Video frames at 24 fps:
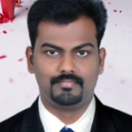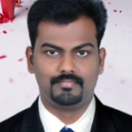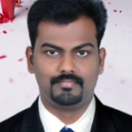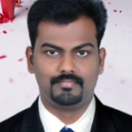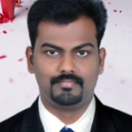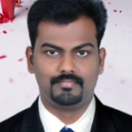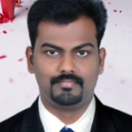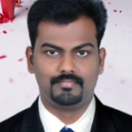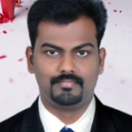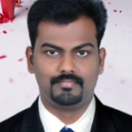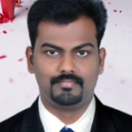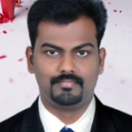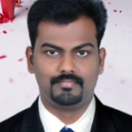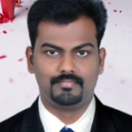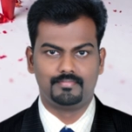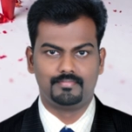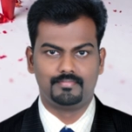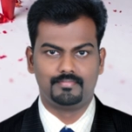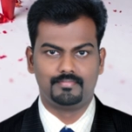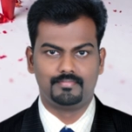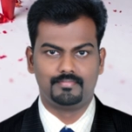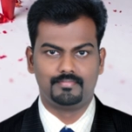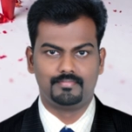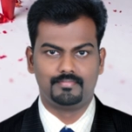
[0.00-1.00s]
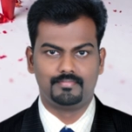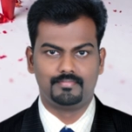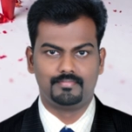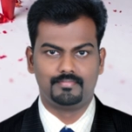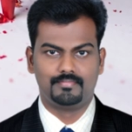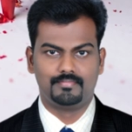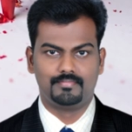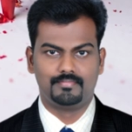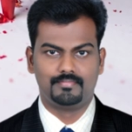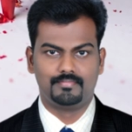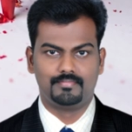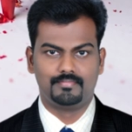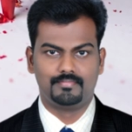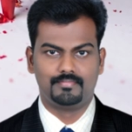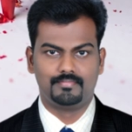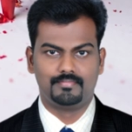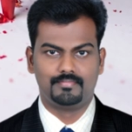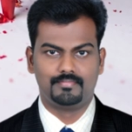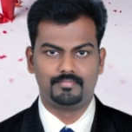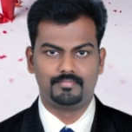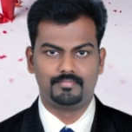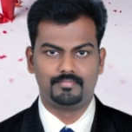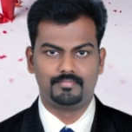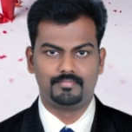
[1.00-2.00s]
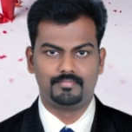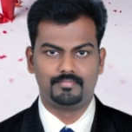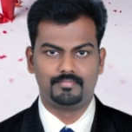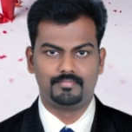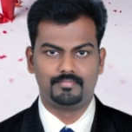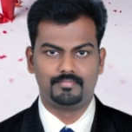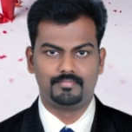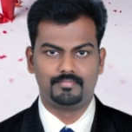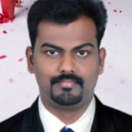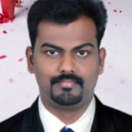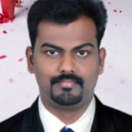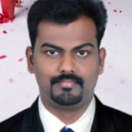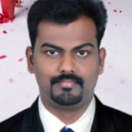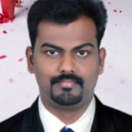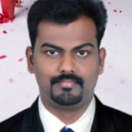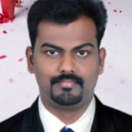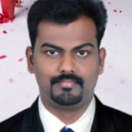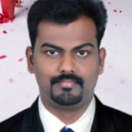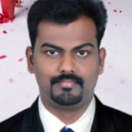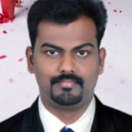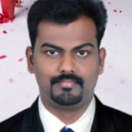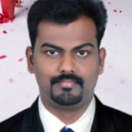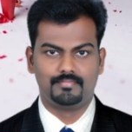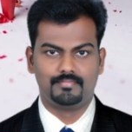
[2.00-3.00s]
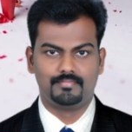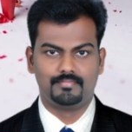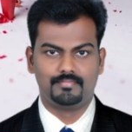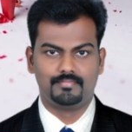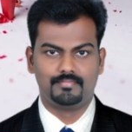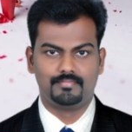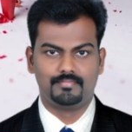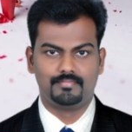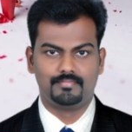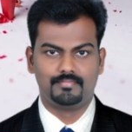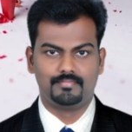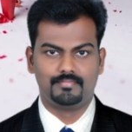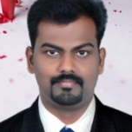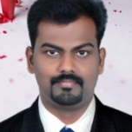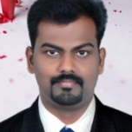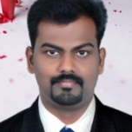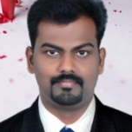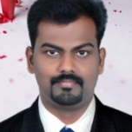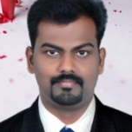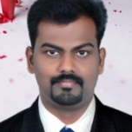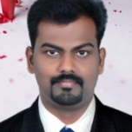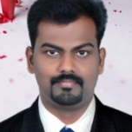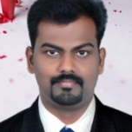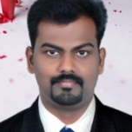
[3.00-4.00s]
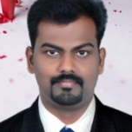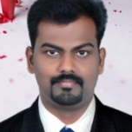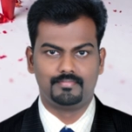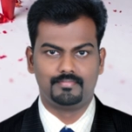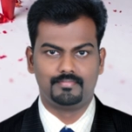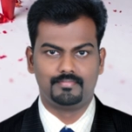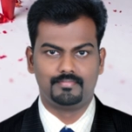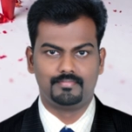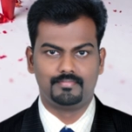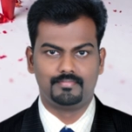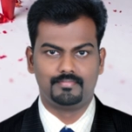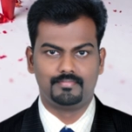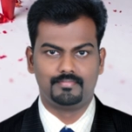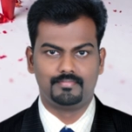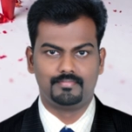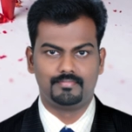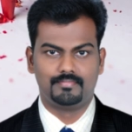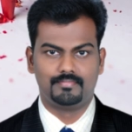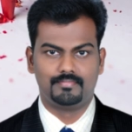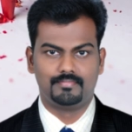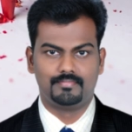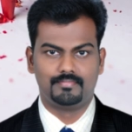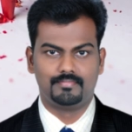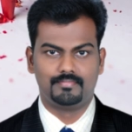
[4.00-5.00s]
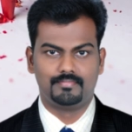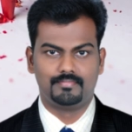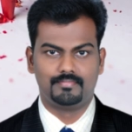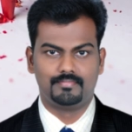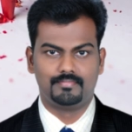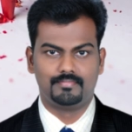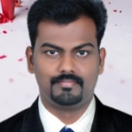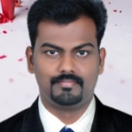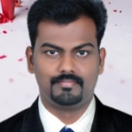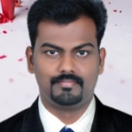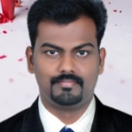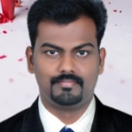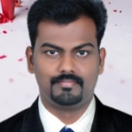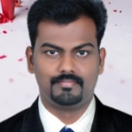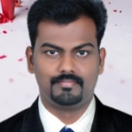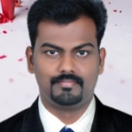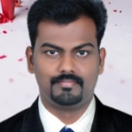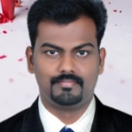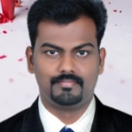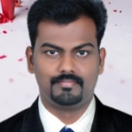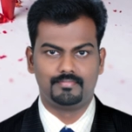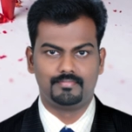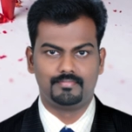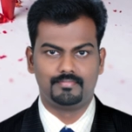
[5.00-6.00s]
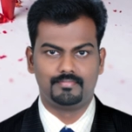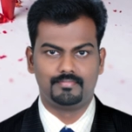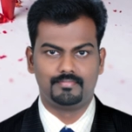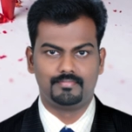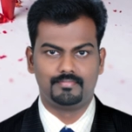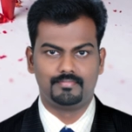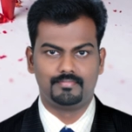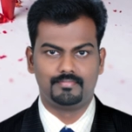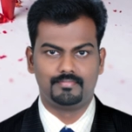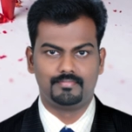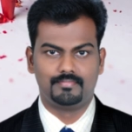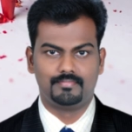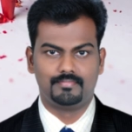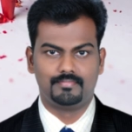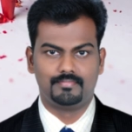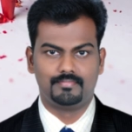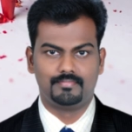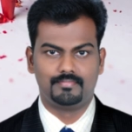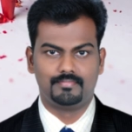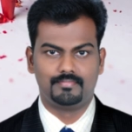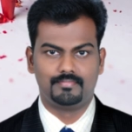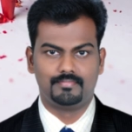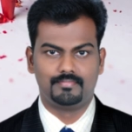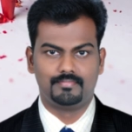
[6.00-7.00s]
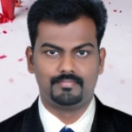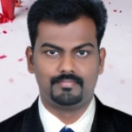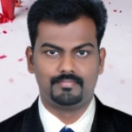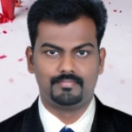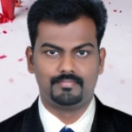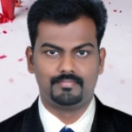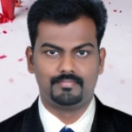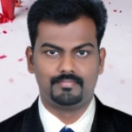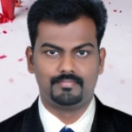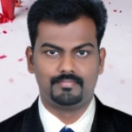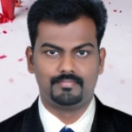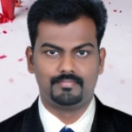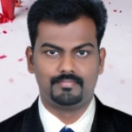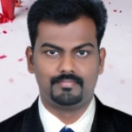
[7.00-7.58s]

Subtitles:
The face doesn't move, so there is nothing to read.